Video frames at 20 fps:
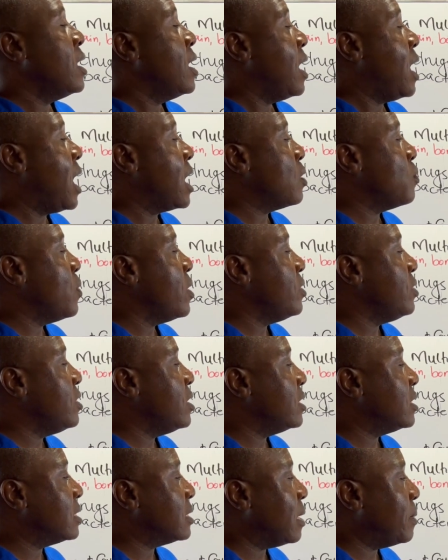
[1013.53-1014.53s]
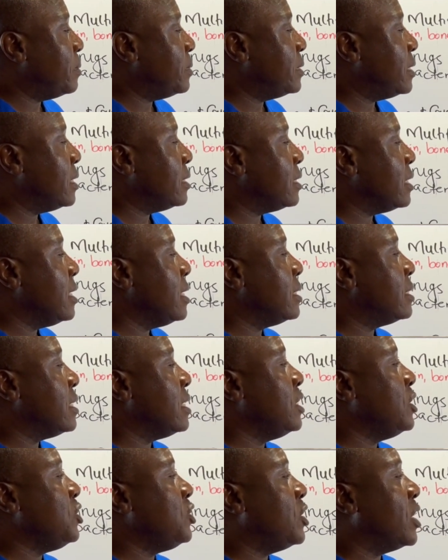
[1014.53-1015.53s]
And when this substance is
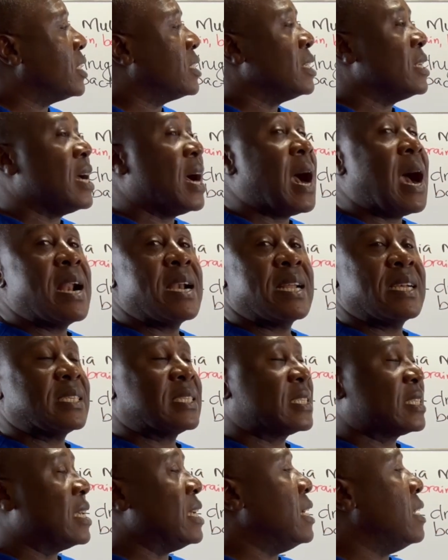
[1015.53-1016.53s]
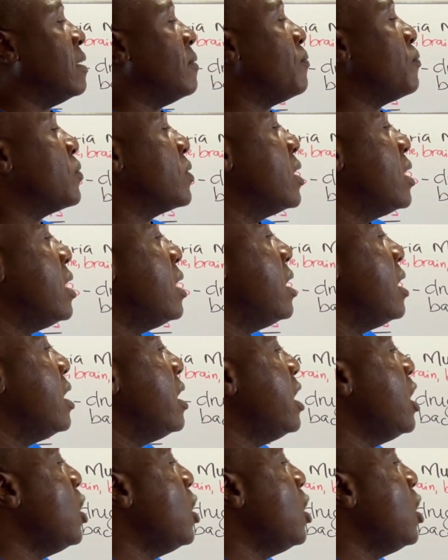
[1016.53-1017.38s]
injected under skin, a